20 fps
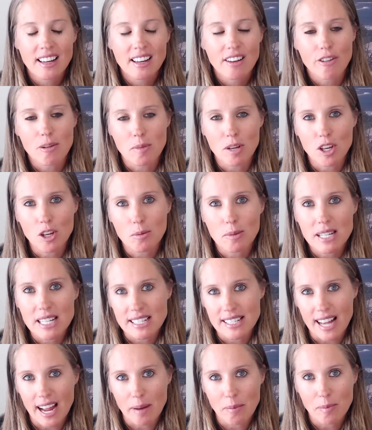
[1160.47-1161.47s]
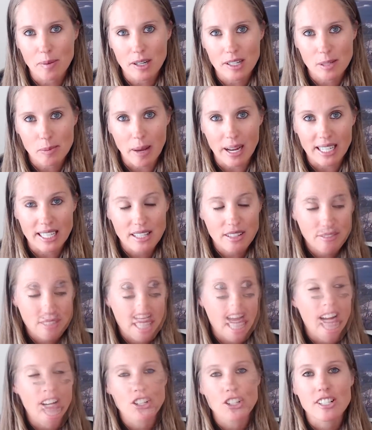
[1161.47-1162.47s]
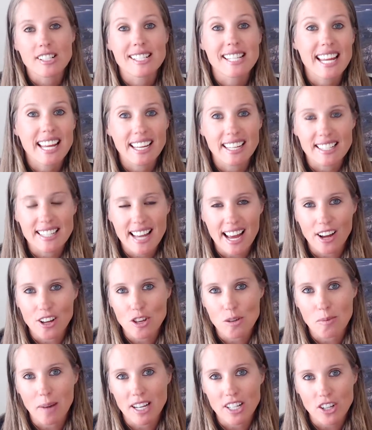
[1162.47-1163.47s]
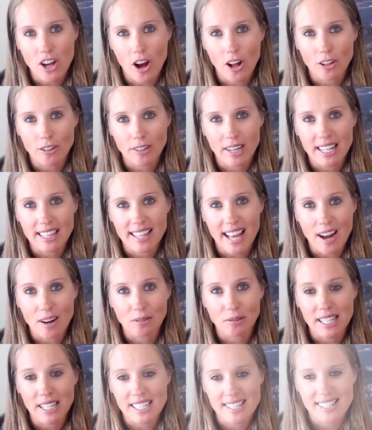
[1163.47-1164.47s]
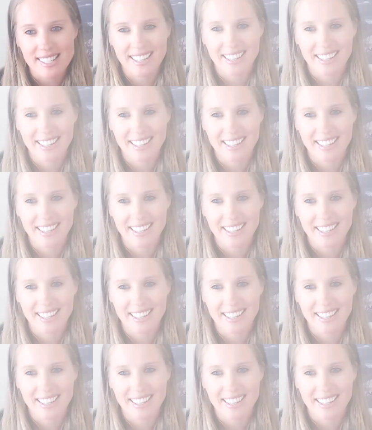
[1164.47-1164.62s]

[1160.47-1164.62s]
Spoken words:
from a human design perspective to understand how you might tolerate that risk.